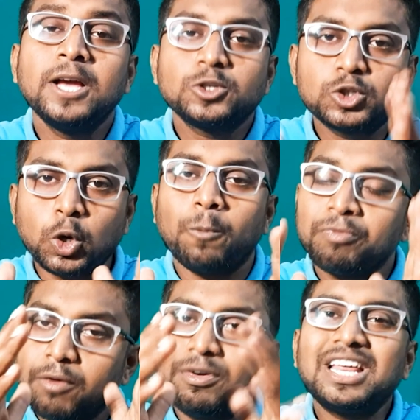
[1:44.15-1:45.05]
So
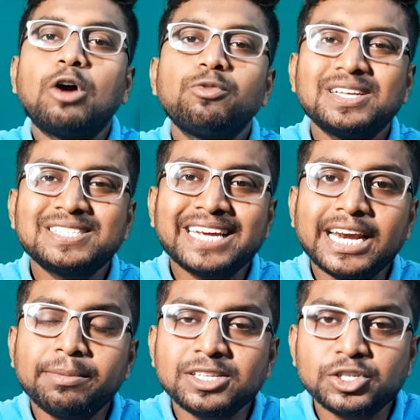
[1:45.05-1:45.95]
without wasting
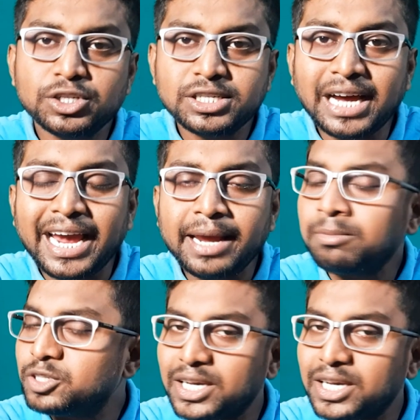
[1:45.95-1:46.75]
any much time,